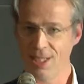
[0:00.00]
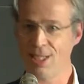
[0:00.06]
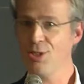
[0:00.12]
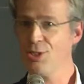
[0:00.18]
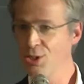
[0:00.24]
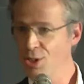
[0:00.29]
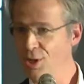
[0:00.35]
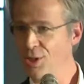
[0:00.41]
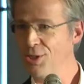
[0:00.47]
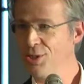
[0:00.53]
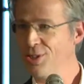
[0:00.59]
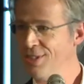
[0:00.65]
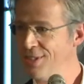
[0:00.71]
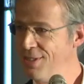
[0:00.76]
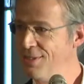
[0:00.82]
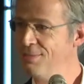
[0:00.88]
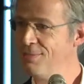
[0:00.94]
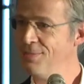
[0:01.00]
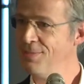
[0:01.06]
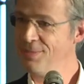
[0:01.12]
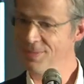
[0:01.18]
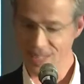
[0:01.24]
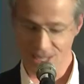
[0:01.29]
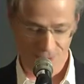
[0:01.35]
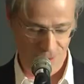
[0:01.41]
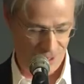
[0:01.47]
exhausted
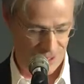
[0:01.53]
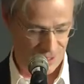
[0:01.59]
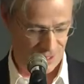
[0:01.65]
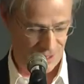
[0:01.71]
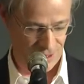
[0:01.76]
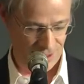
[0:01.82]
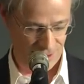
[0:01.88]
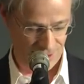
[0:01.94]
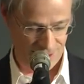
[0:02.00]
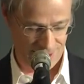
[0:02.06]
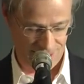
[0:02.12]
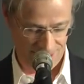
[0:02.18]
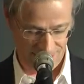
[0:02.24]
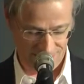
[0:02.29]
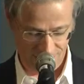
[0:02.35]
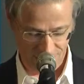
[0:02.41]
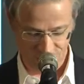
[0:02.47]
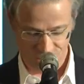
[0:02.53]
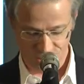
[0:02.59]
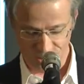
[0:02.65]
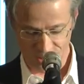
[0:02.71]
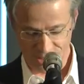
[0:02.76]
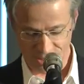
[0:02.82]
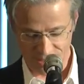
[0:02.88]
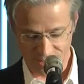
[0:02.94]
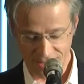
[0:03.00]
now, and I guess
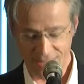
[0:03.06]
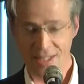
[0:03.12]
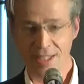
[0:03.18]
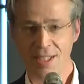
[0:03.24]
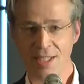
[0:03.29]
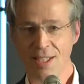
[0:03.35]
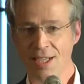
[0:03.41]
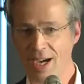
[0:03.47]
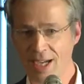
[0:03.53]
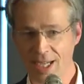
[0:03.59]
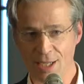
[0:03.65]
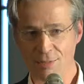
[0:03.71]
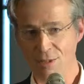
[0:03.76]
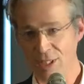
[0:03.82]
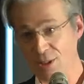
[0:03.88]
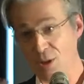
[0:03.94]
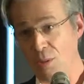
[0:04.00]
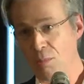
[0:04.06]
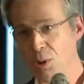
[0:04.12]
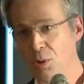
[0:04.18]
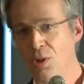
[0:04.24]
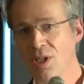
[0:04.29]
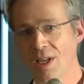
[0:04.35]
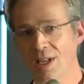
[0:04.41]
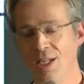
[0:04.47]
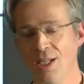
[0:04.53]
you are, I have in
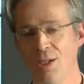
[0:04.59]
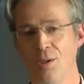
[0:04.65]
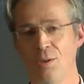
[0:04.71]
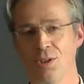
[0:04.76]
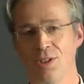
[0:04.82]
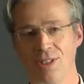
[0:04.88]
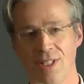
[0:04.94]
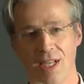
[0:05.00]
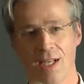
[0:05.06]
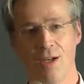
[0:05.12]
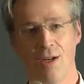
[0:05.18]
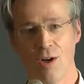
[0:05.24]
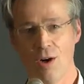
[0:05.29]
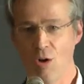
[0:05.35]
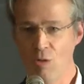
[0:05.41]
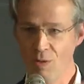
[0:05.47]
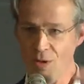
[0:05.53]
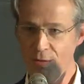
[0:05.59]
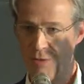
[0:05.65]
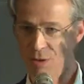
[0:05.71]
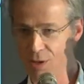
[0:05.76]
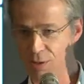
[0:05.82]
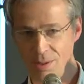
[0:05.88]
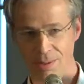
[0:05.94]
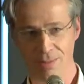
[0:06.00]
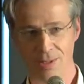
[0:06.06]
computer lingo stack
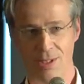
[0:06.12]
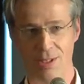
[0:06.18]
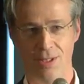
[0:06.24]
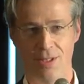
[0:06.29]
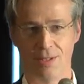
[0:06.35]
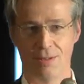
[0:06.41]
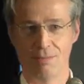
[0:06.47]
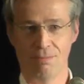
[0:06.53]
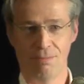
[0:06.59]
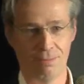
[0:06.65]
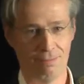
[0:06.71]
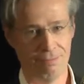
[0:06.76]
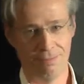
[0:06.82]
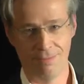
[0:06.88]
overflow, so